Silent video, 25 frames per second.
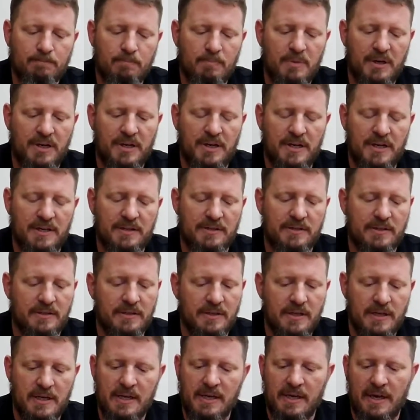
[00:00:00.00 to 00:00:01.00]

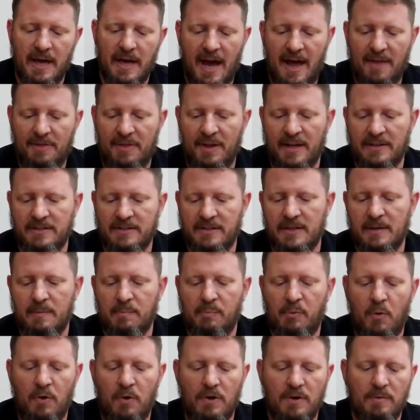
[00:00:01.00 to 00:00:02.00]
because I think it's an
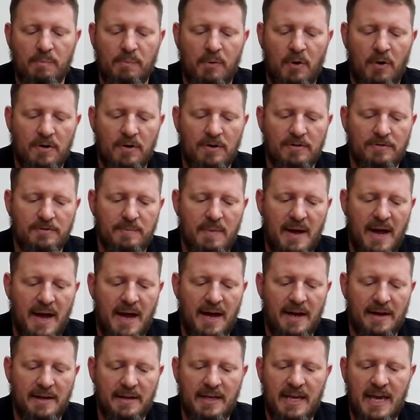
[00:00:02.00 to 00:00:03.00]
important part of
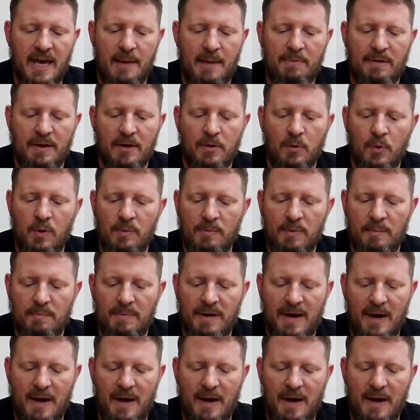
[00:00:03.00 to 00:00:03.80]
my camping equipment,